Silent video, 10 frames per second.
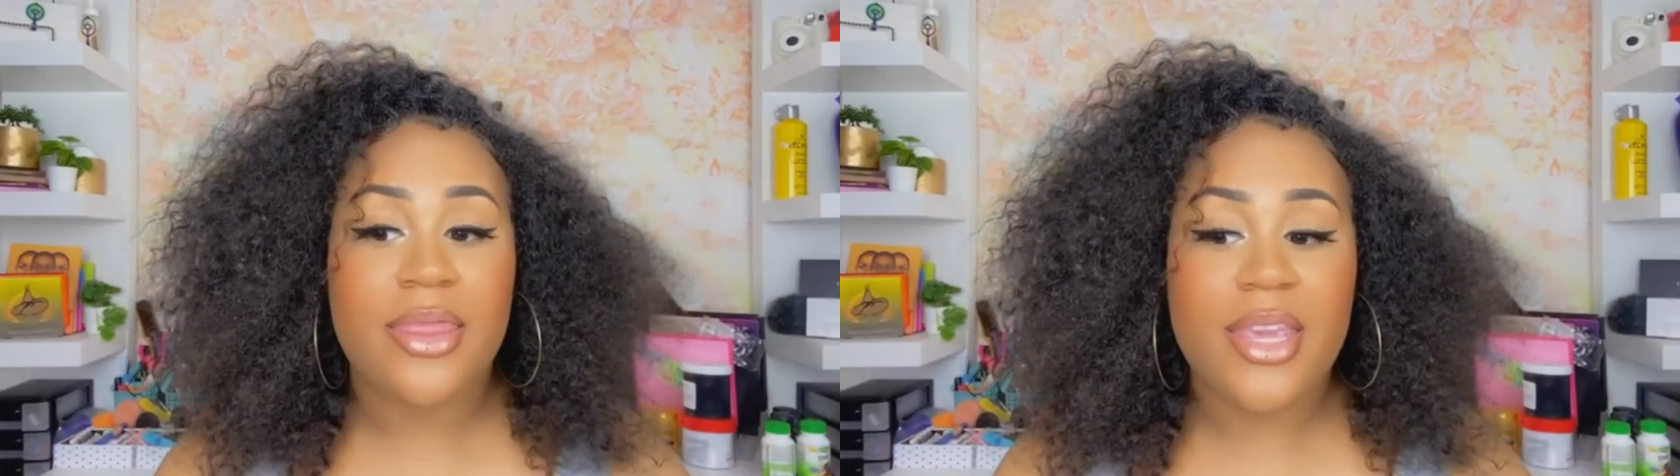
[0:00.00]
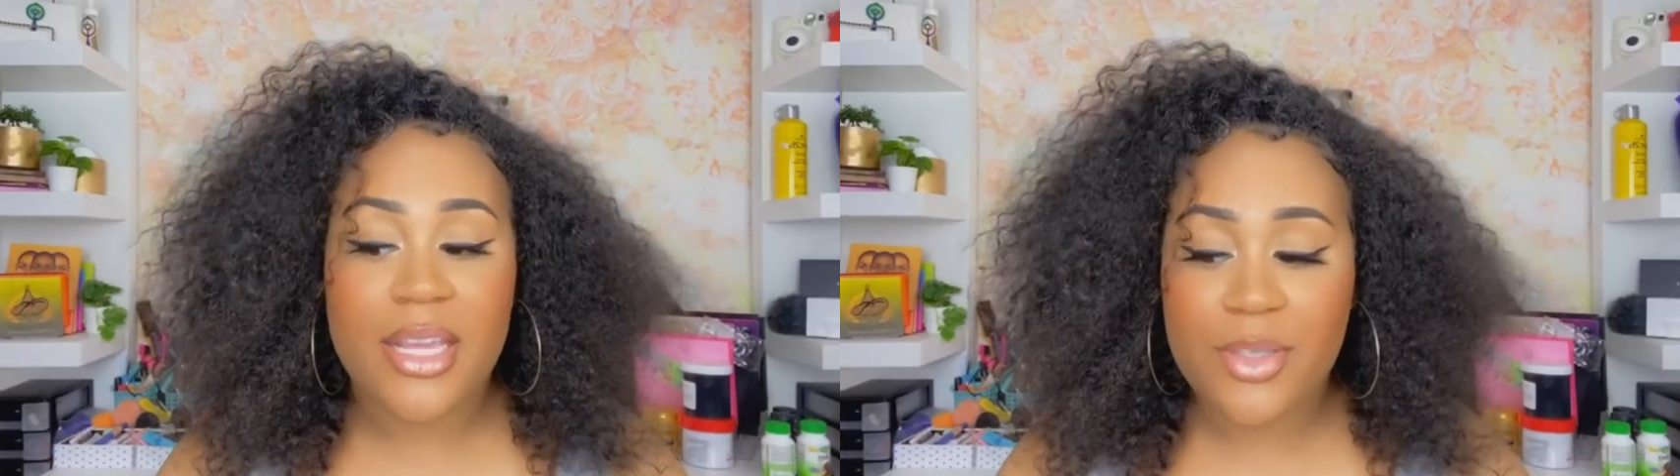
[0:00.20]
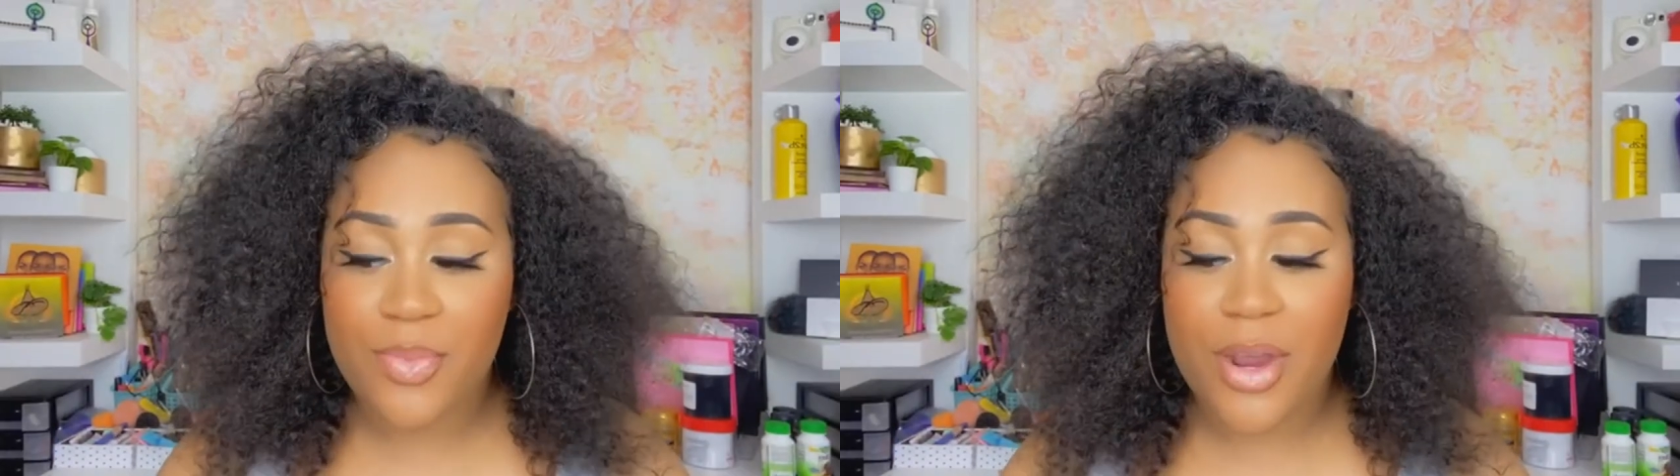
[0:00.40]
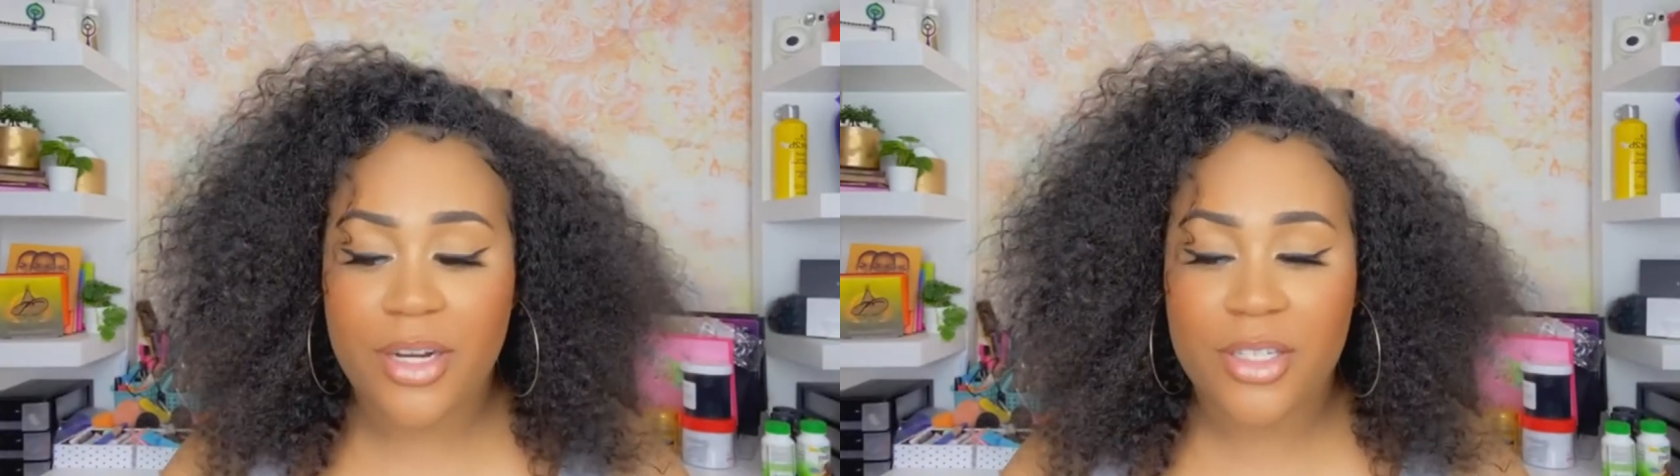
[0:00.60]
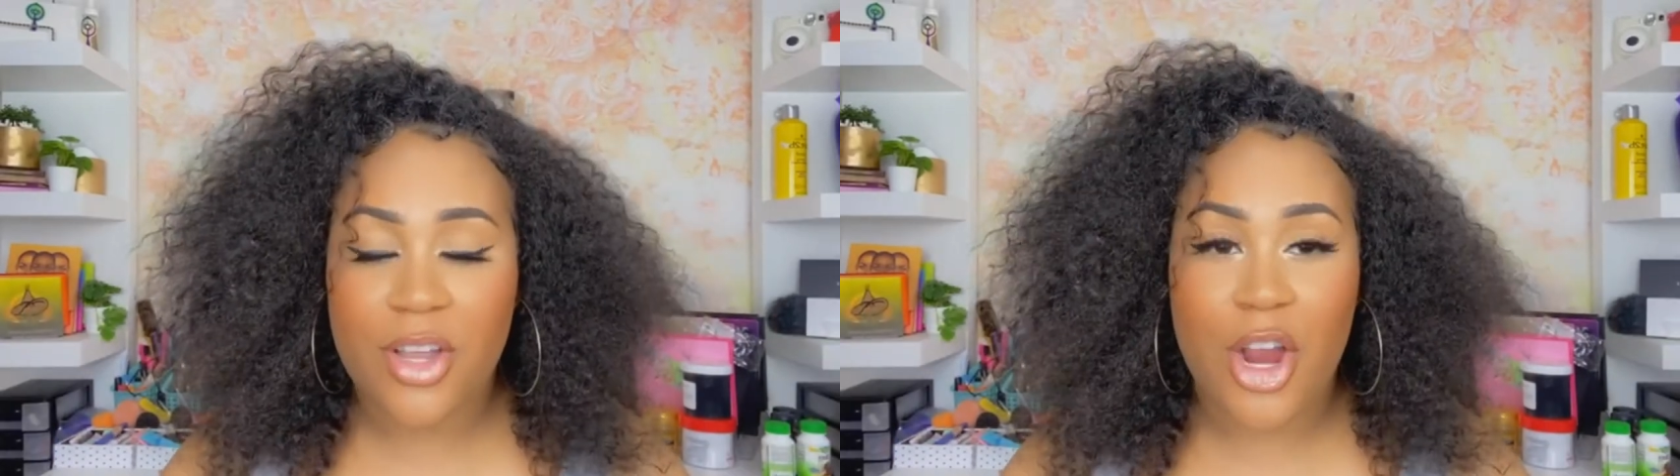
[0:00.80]
These
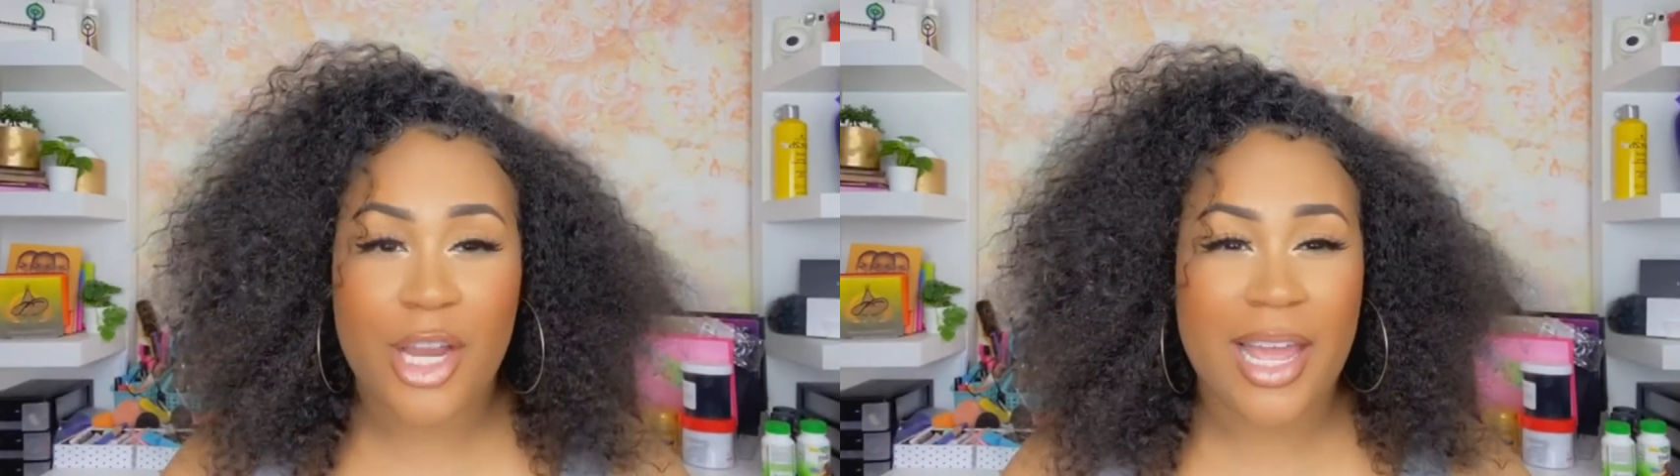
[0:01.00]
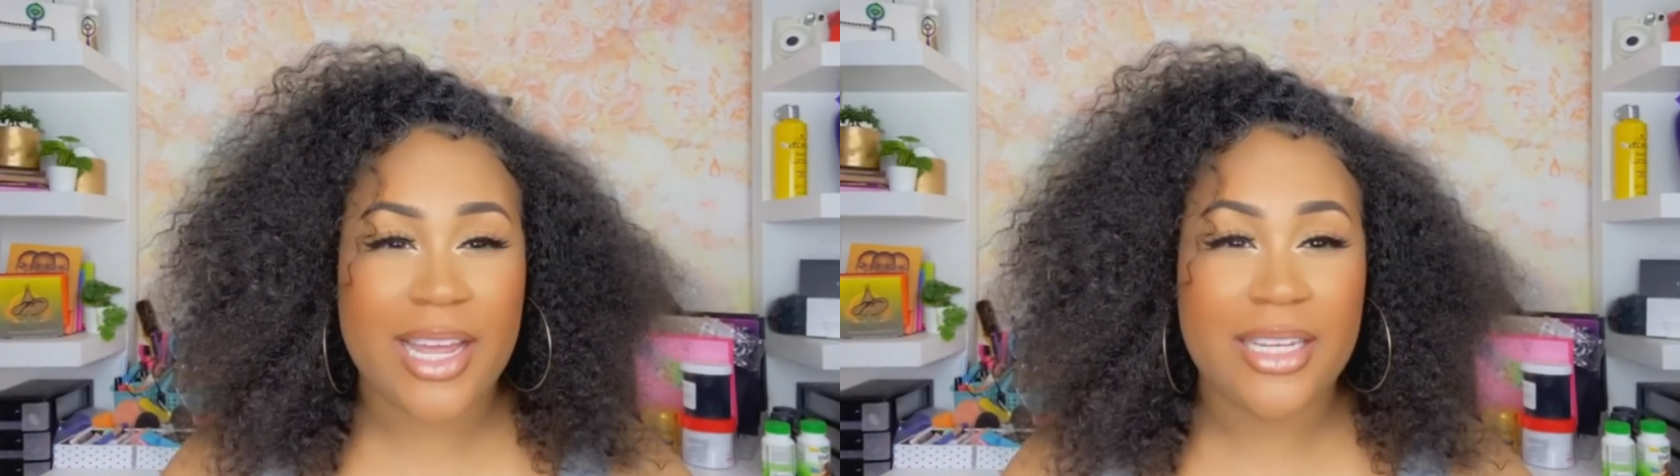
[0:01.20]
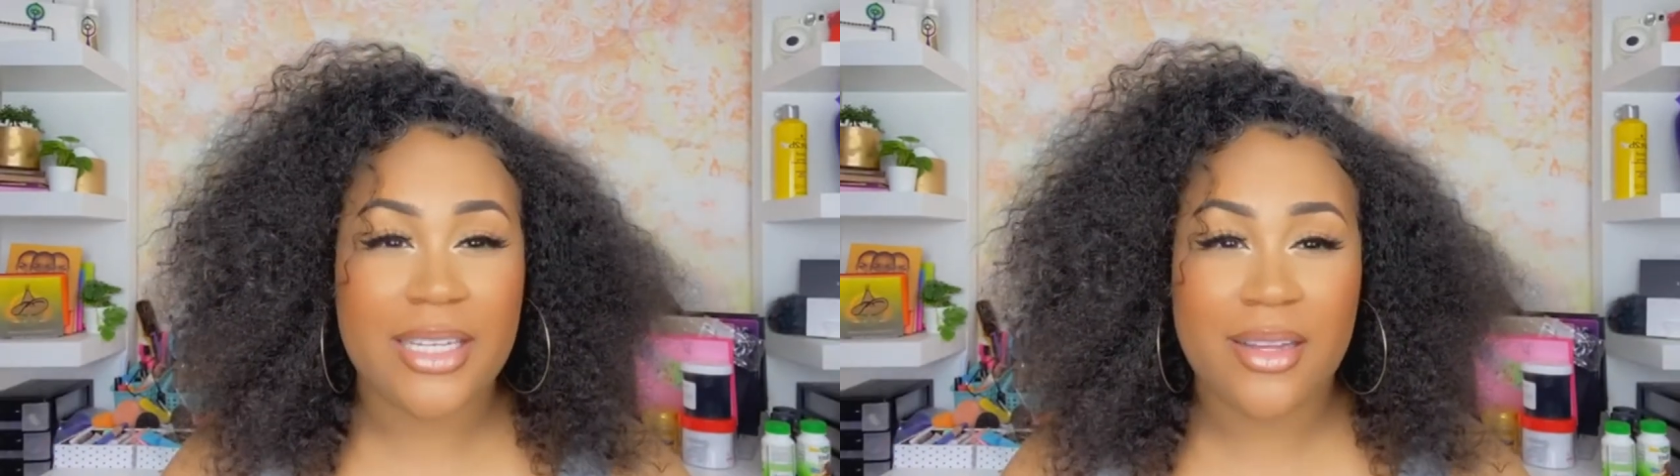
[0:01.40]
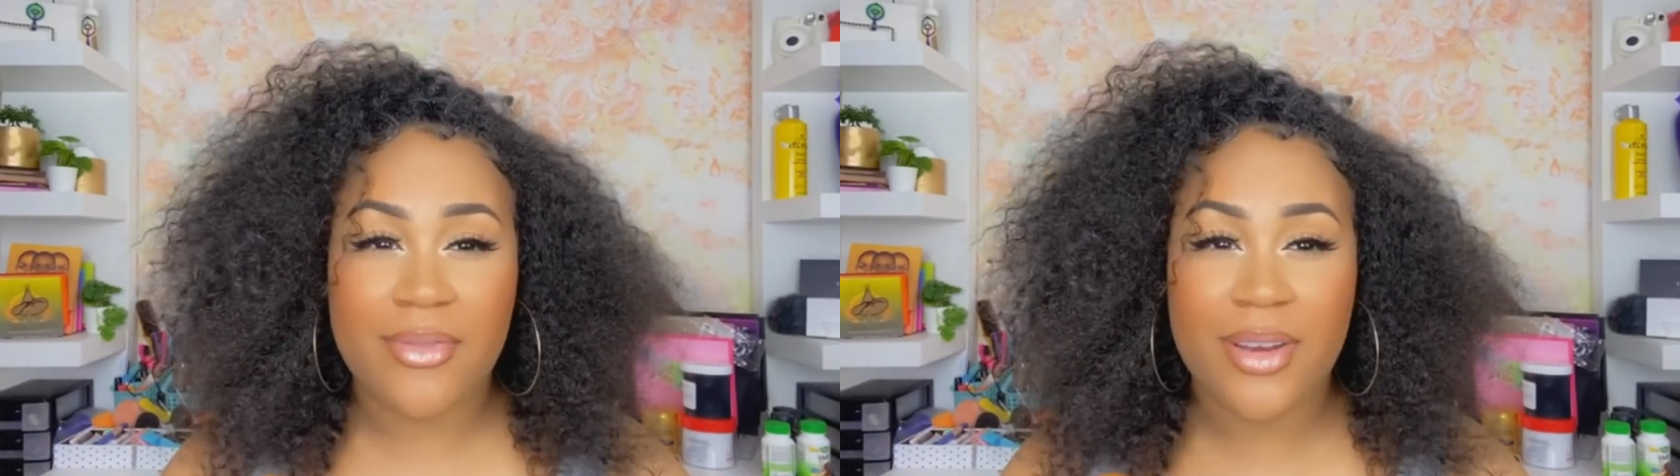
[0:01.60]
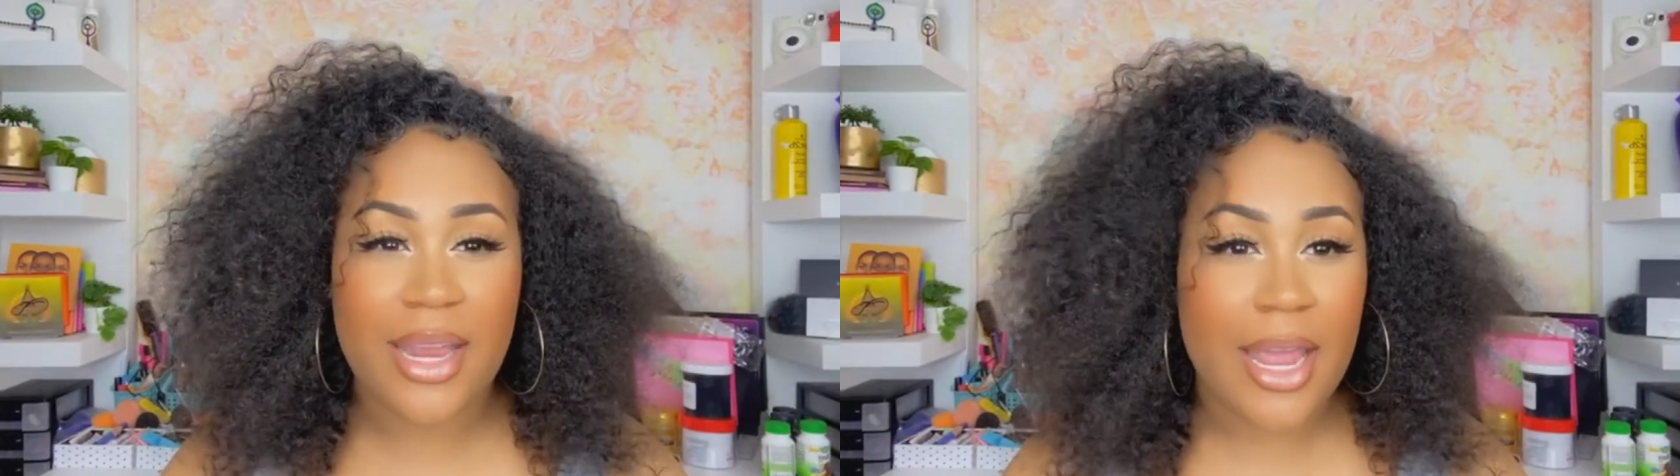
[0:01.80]
products are like a
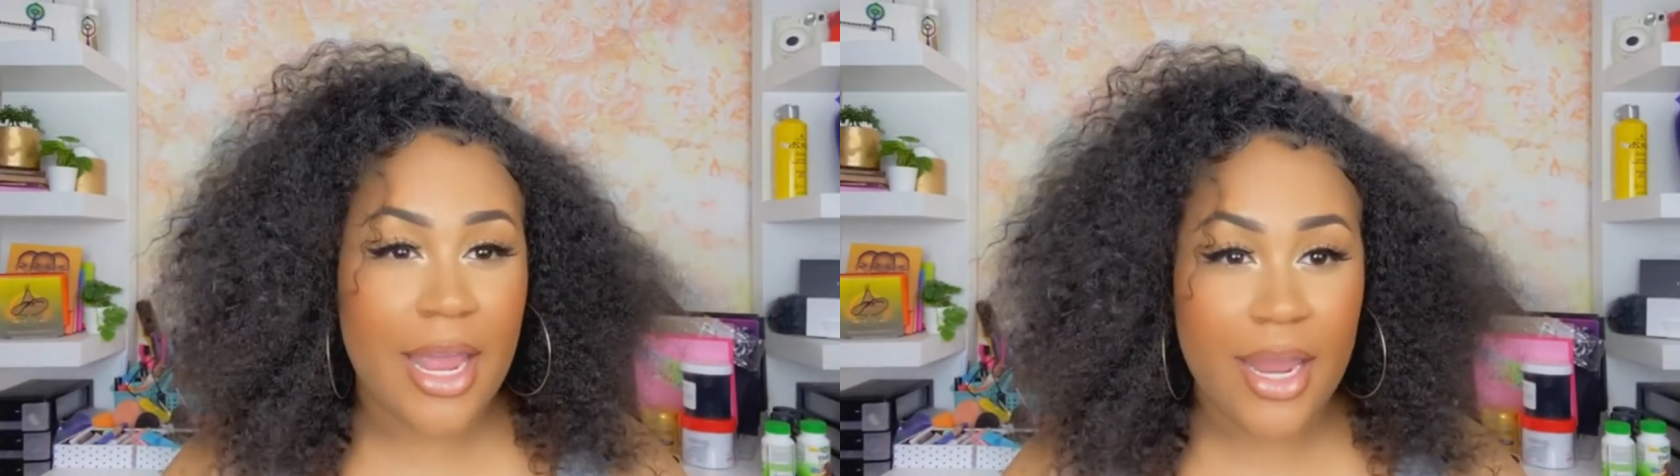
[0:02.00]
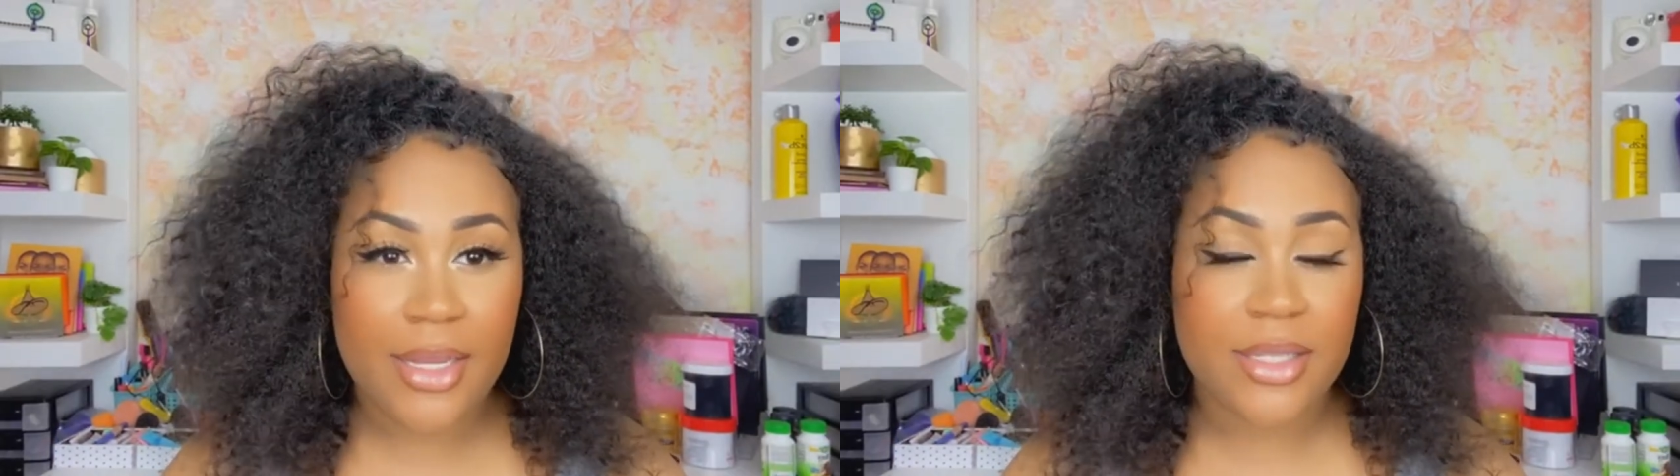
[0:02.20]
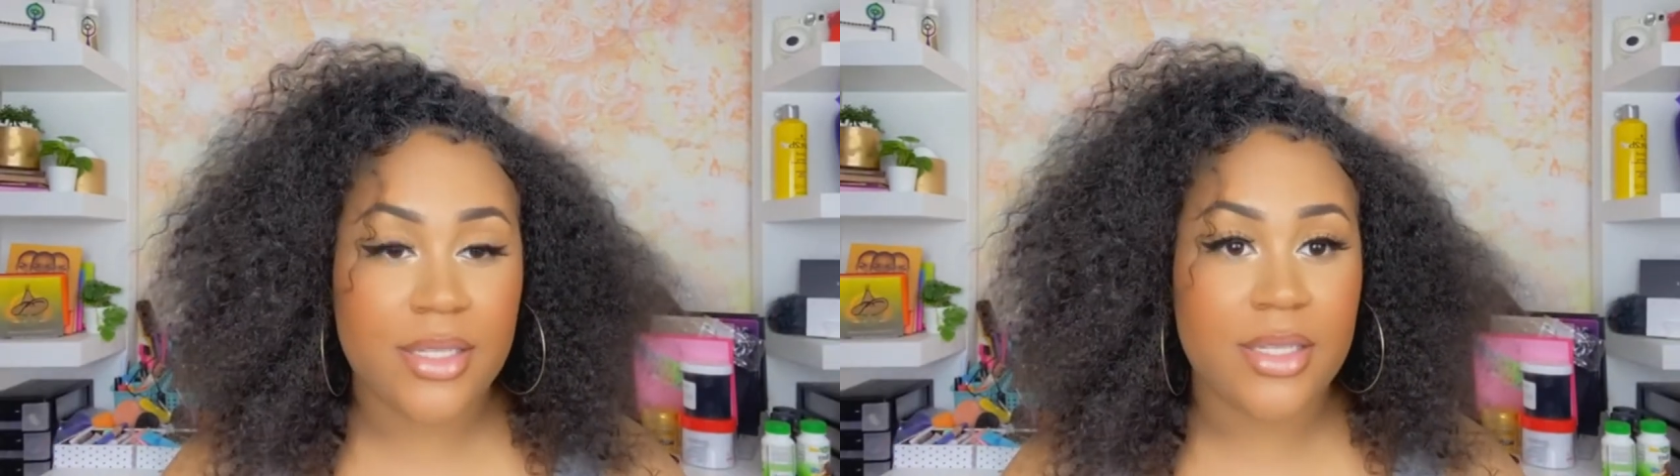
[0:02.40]
love and hate